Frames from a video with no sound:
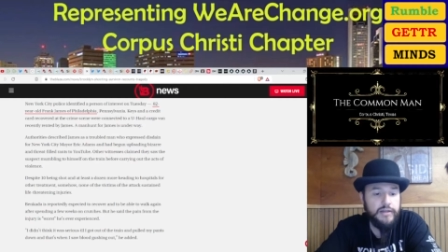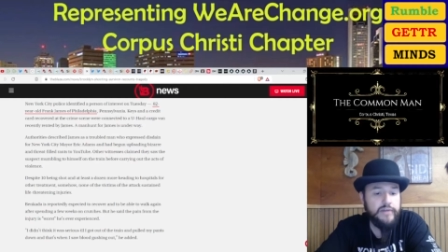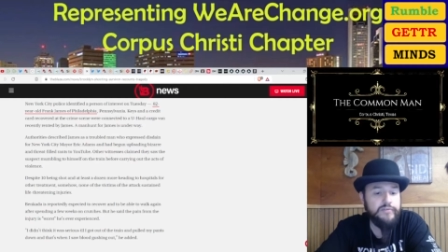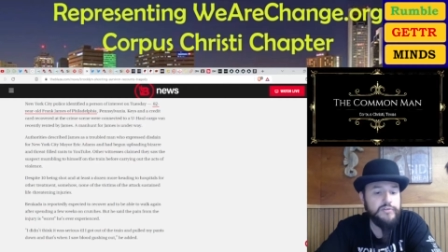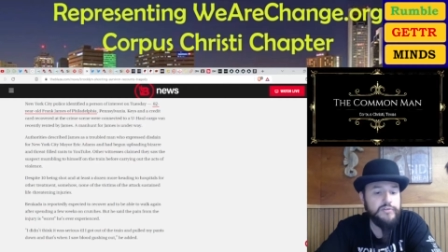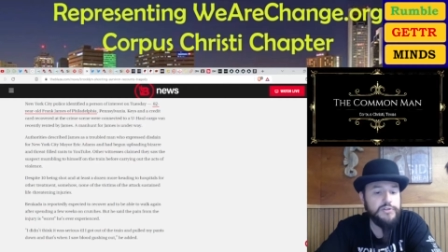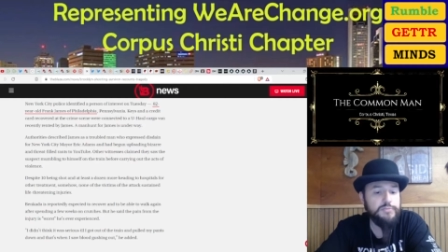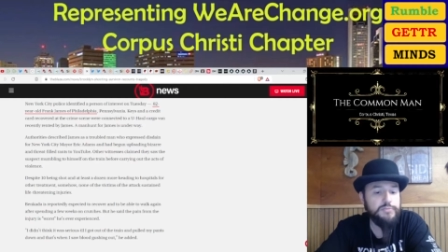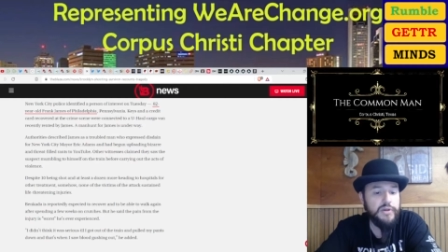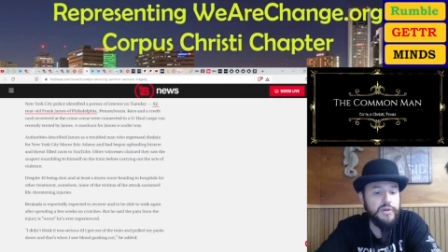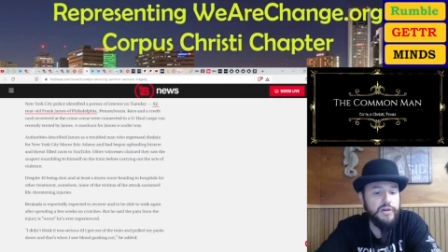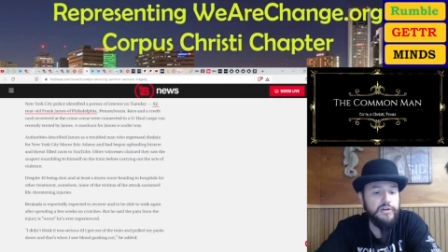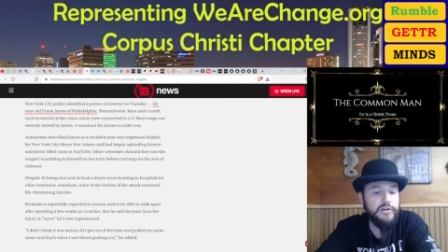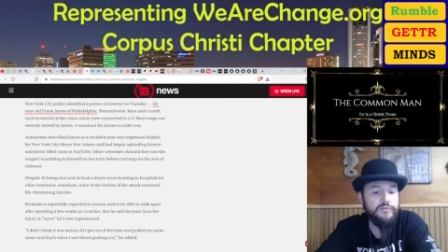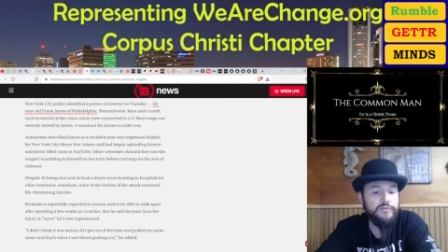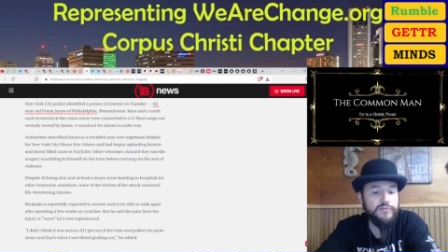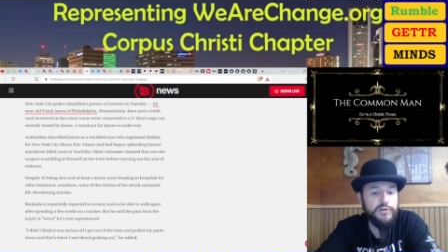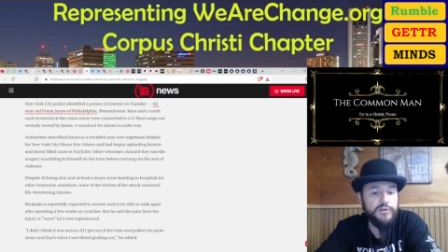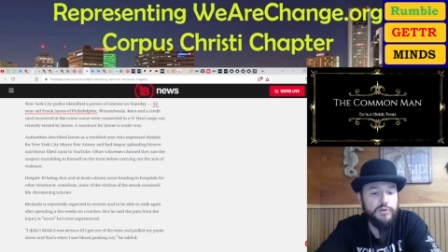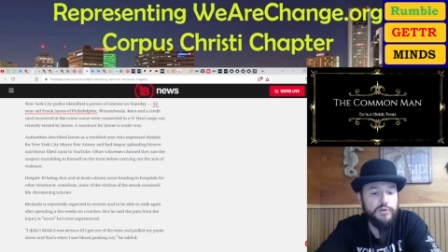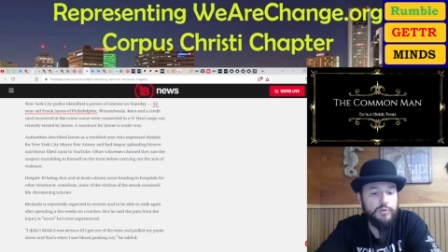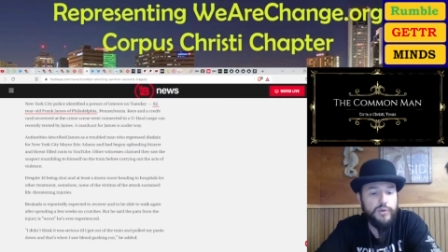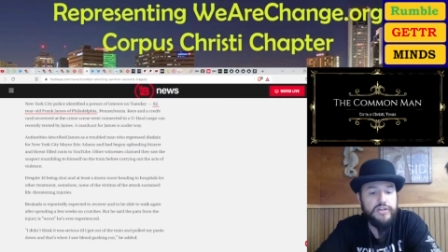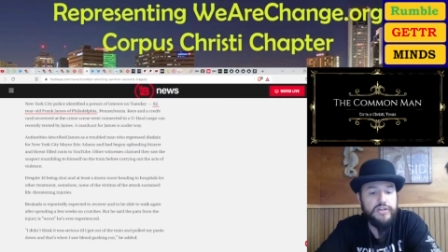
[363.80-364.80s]
after spending a
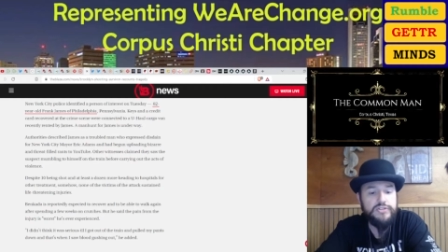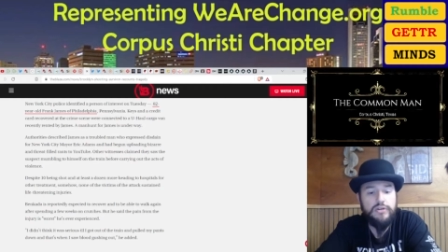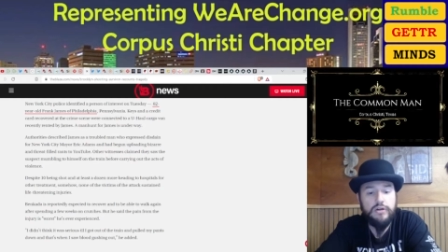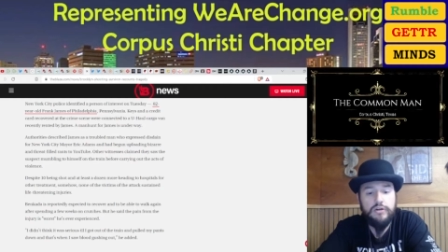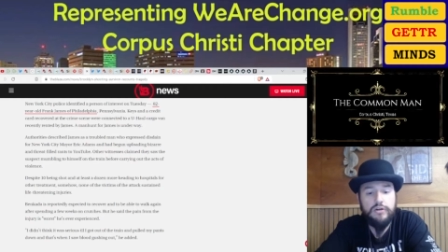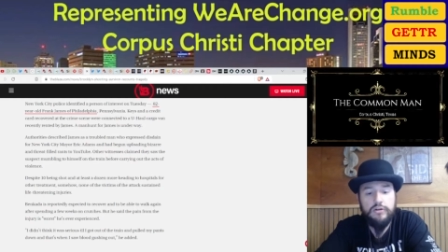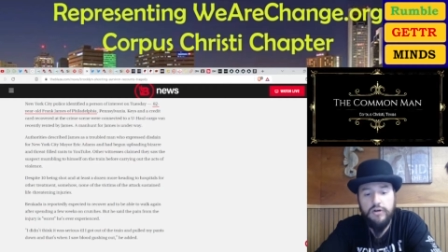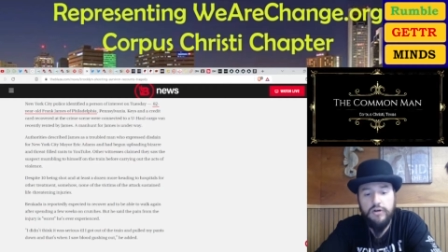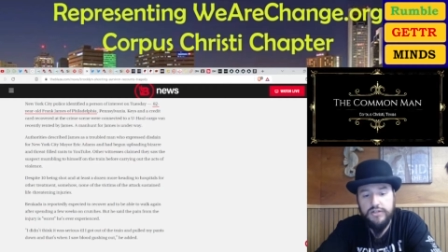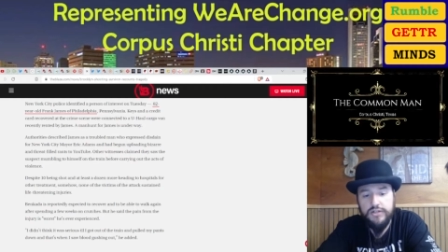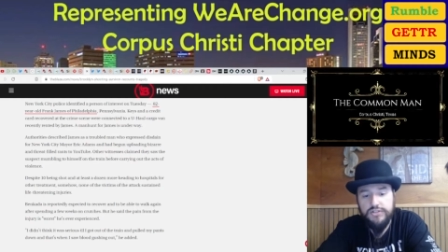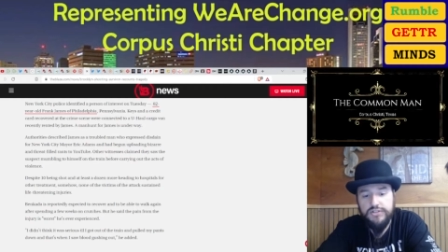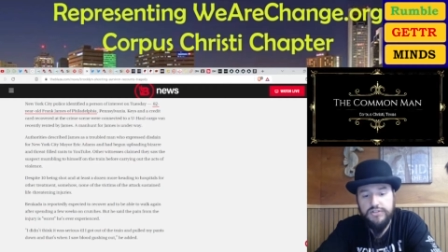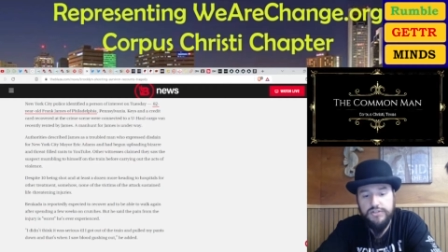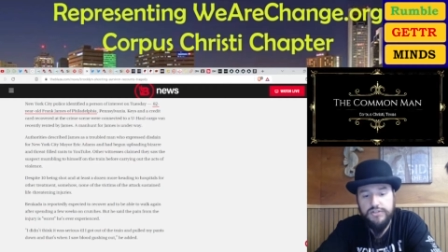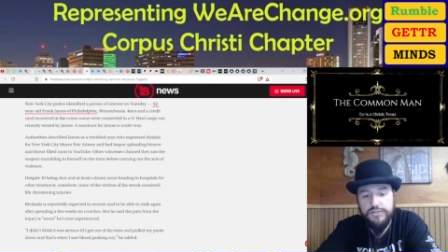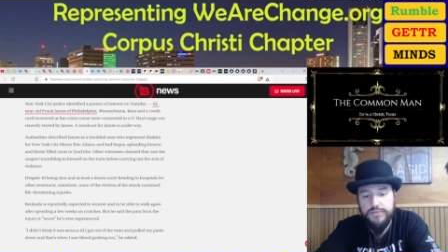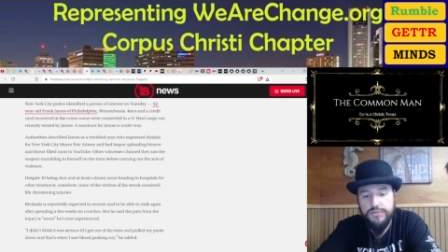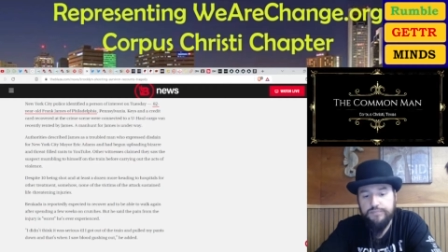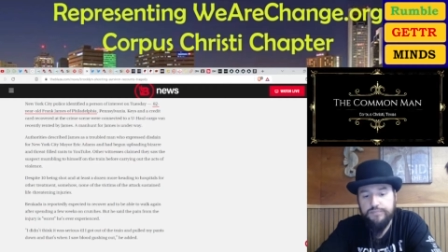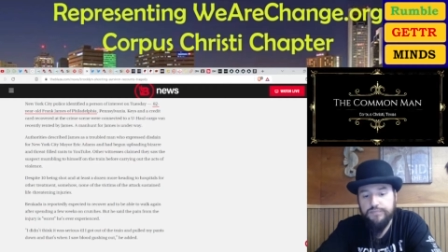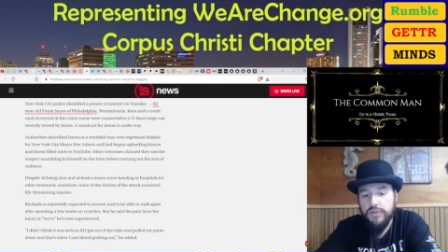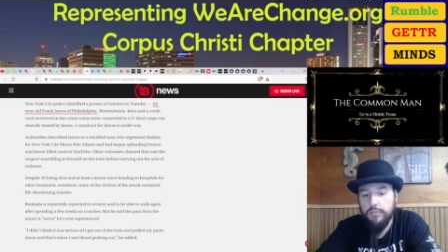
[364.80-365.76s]
few weeks on crutches,